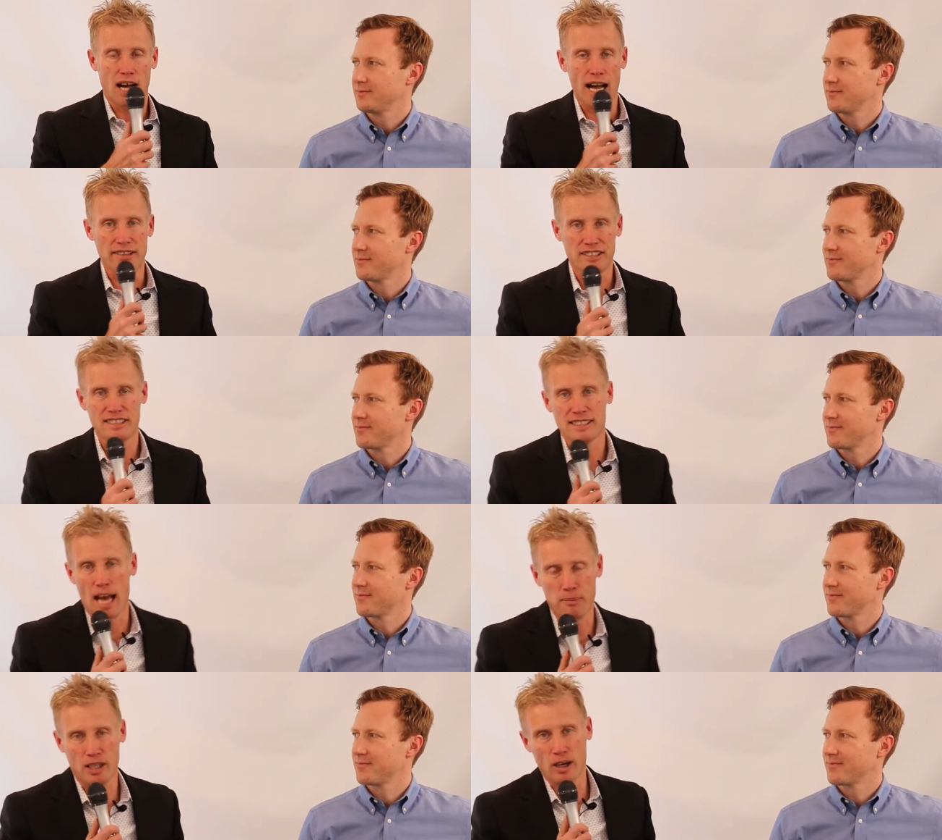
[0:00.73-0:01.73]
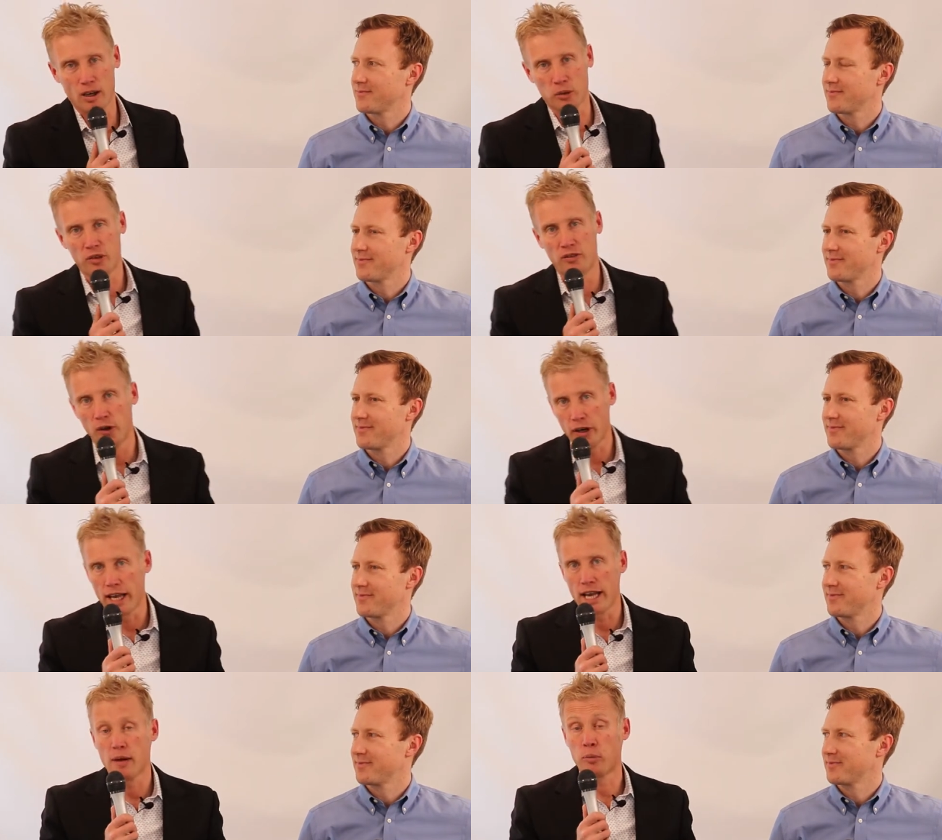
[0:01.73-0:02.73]
Speaker 1: Hi, this is Scot Pekarek with
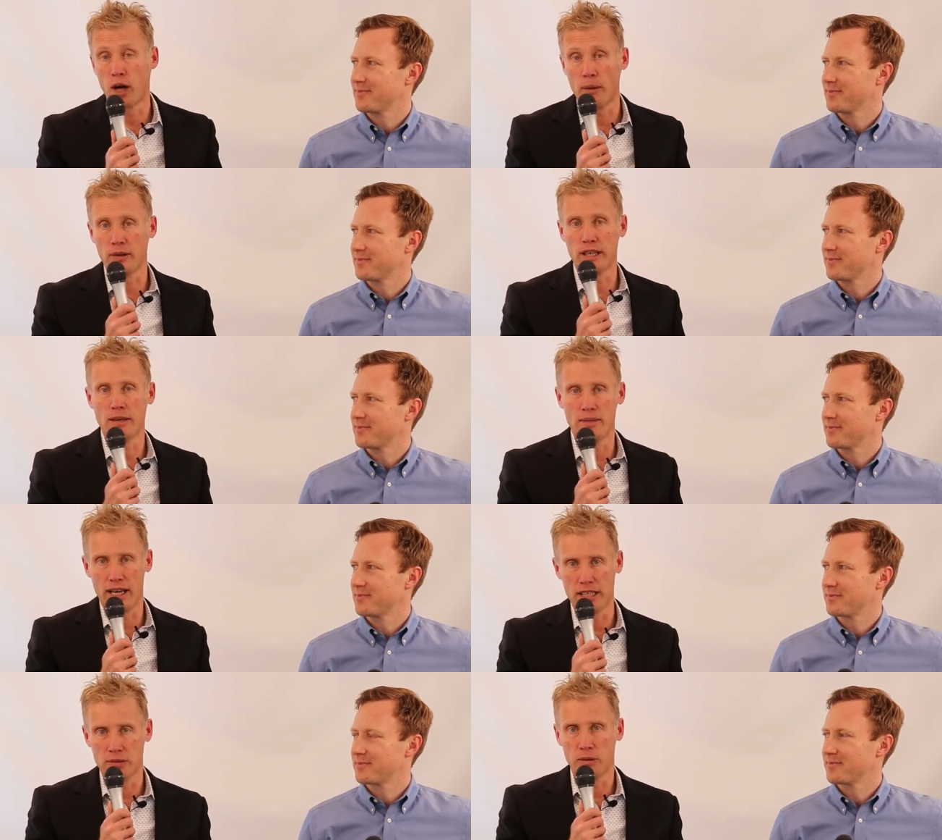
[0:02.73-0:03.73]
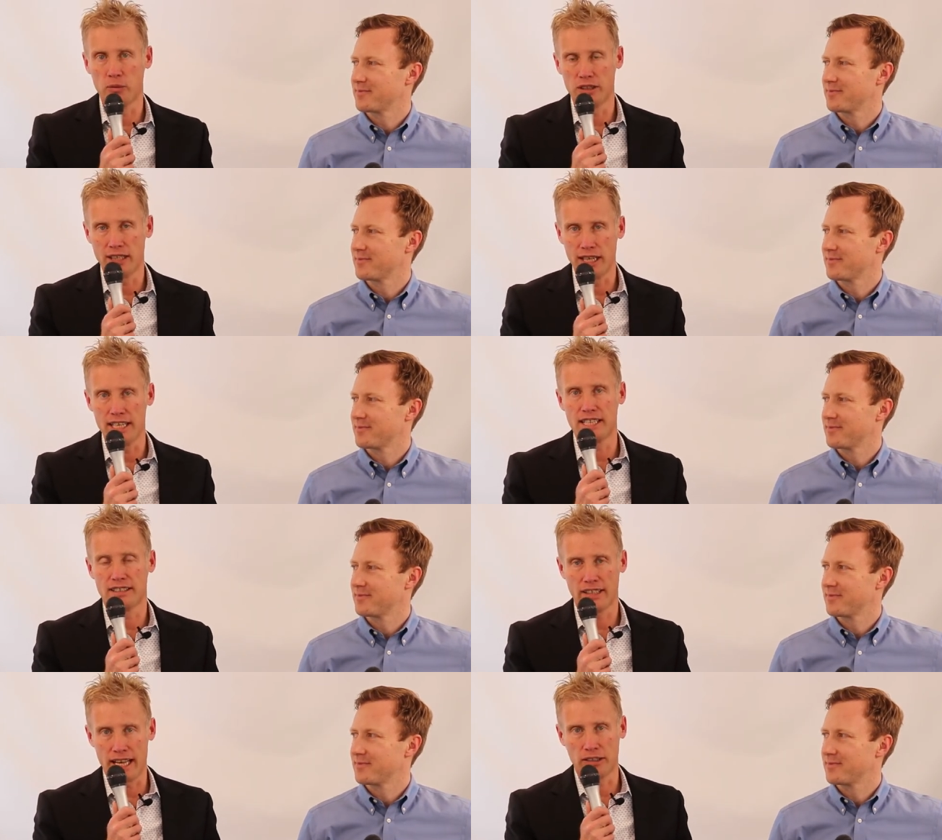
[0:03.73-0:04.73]
Verde Property Management with
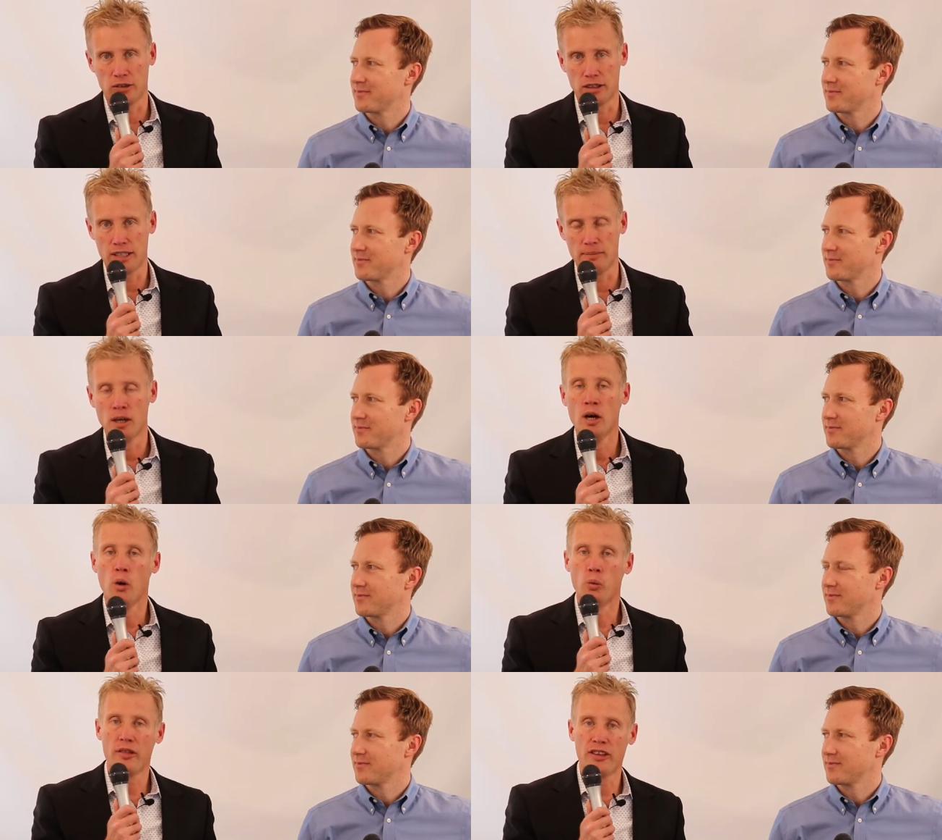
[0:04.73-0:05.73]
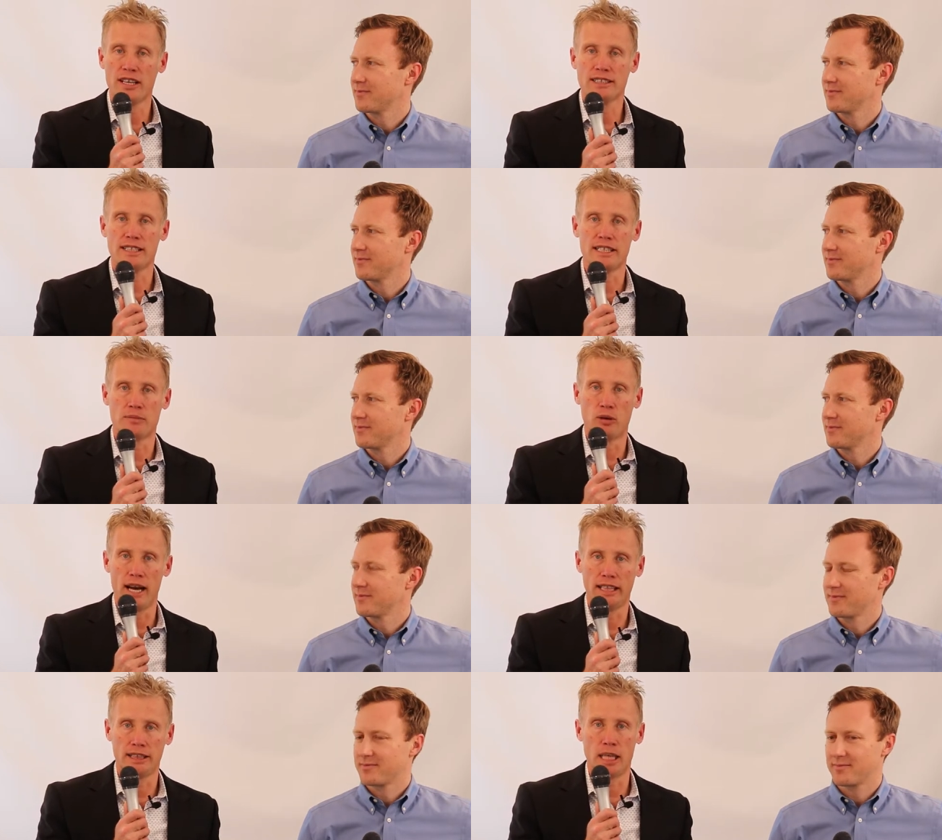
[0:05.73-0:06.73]
today's landlord tip. With us is
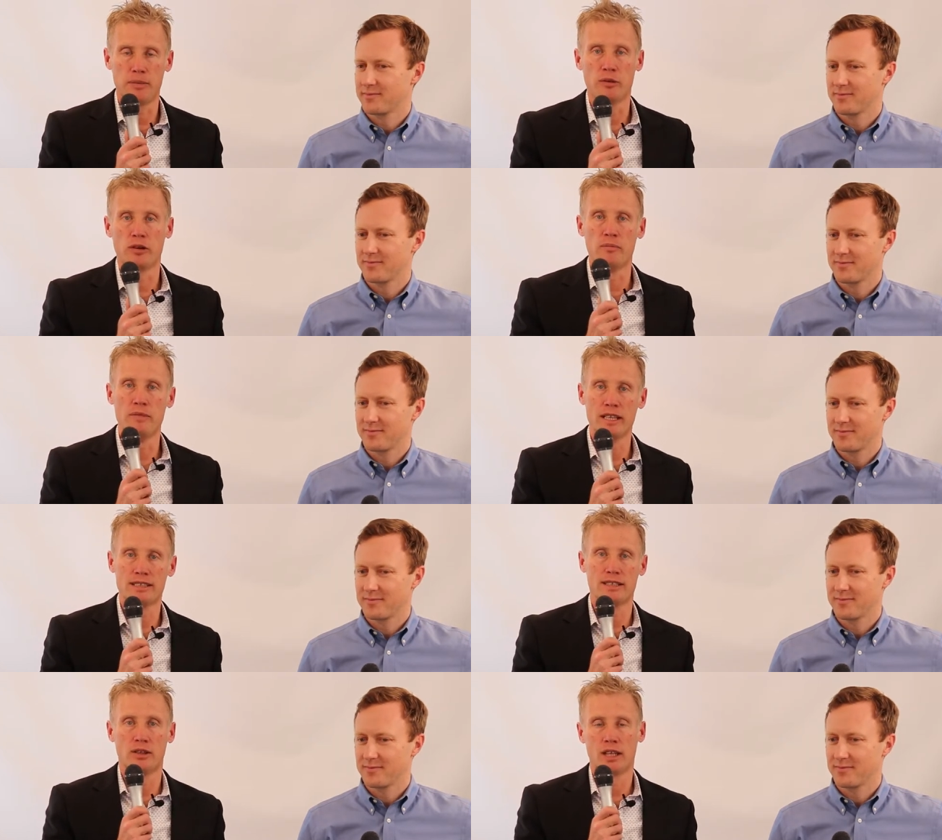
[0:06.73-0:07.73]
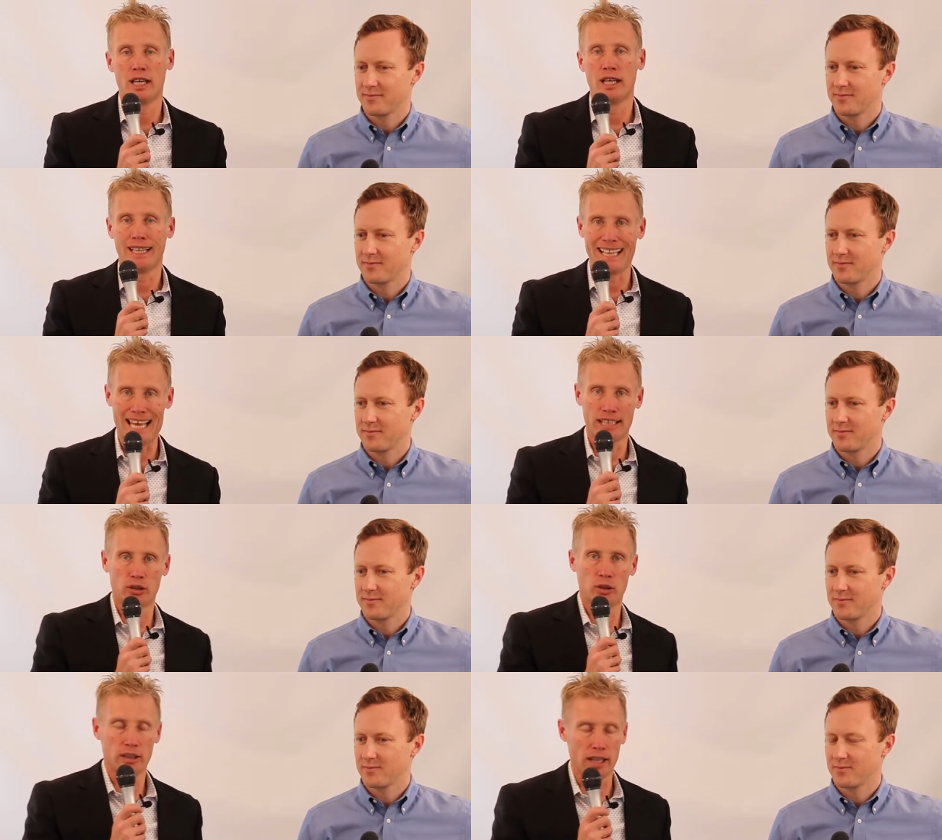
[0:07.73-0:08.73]
Brad Schaeppi with Minnesota
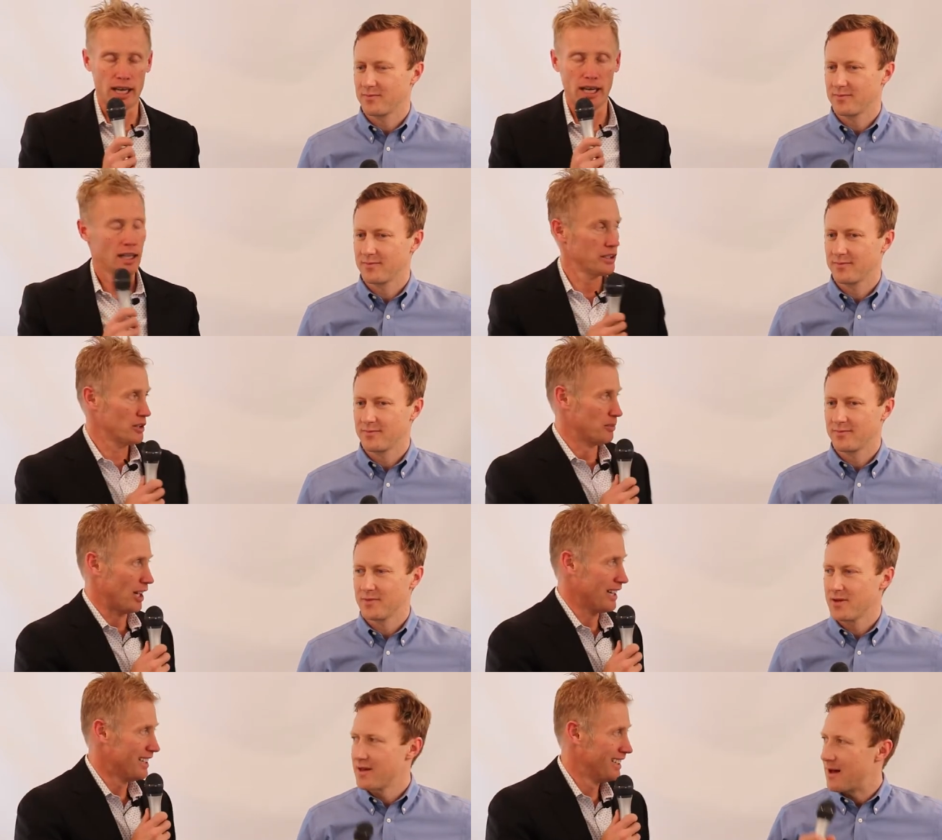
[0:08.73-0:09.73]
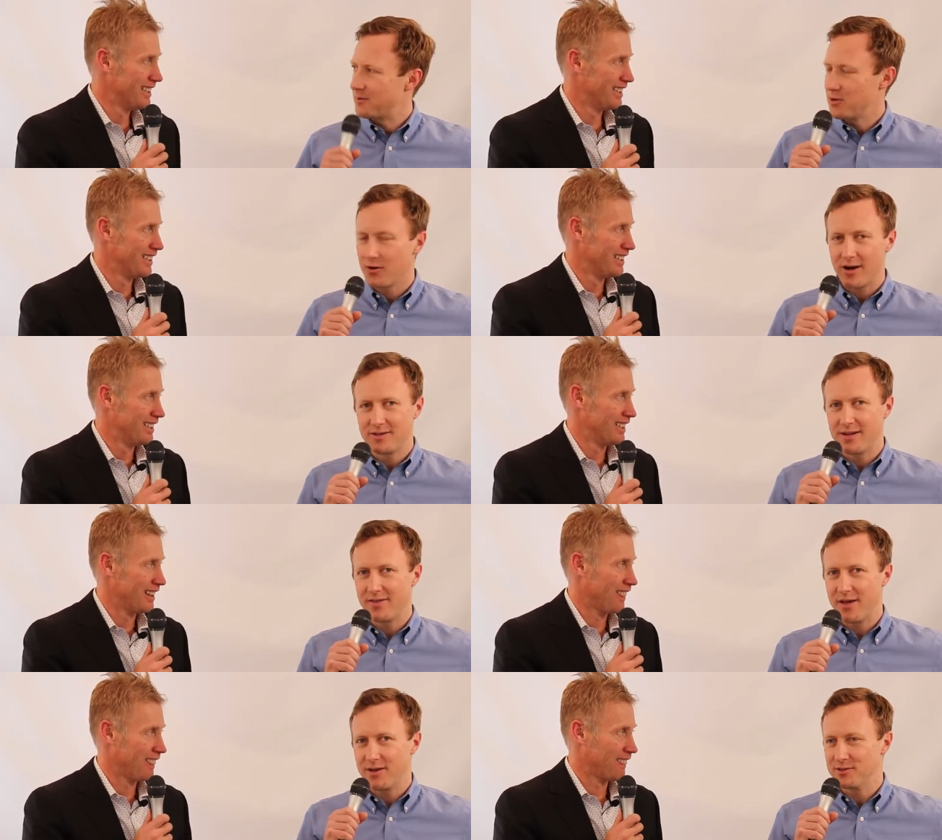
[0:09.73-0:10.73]
Landlord Law. How you doing, Brad? I'm doing great today.
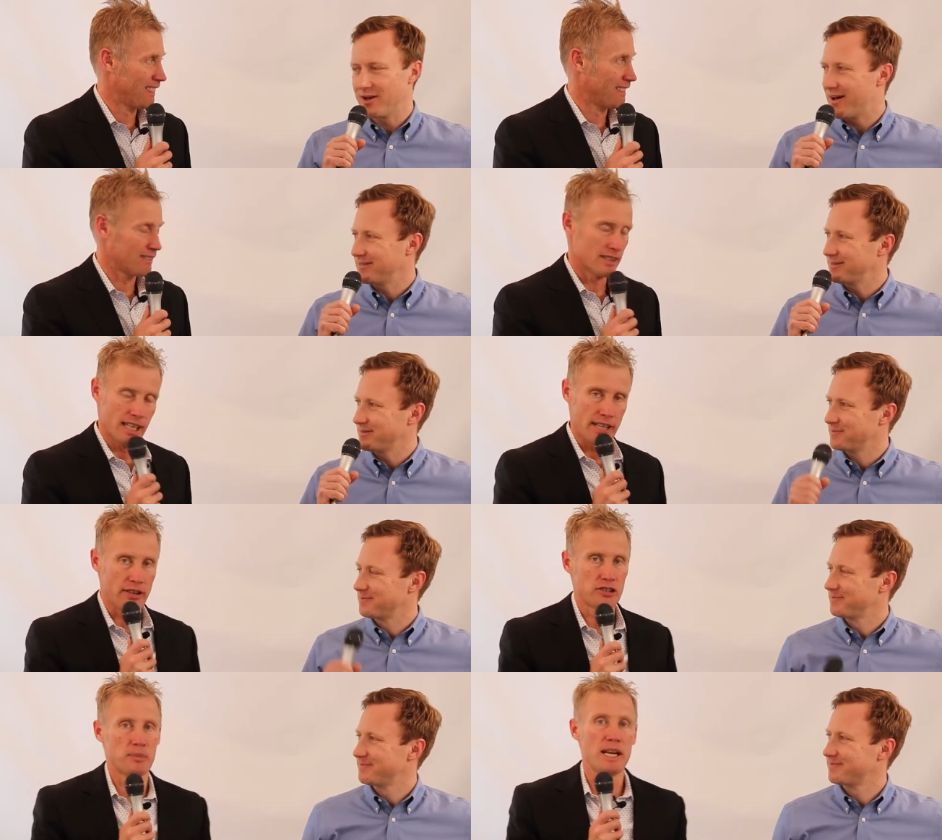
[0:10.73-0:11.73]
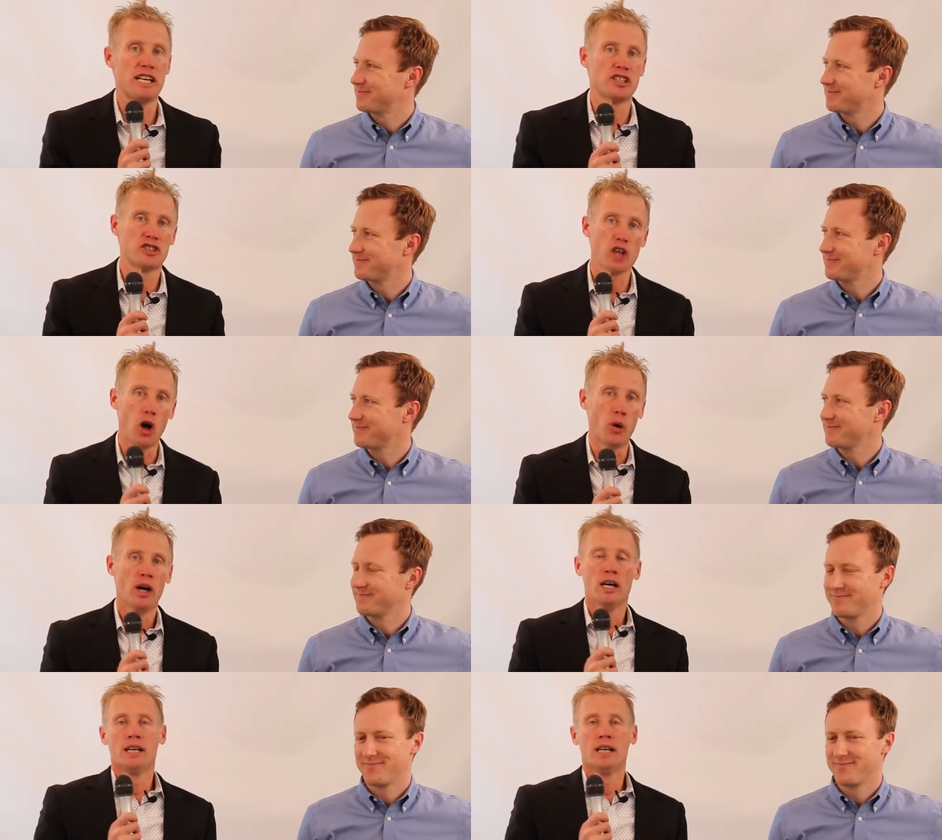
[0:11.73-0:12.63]
Thank you, Scot. Hey, thanks for being here. So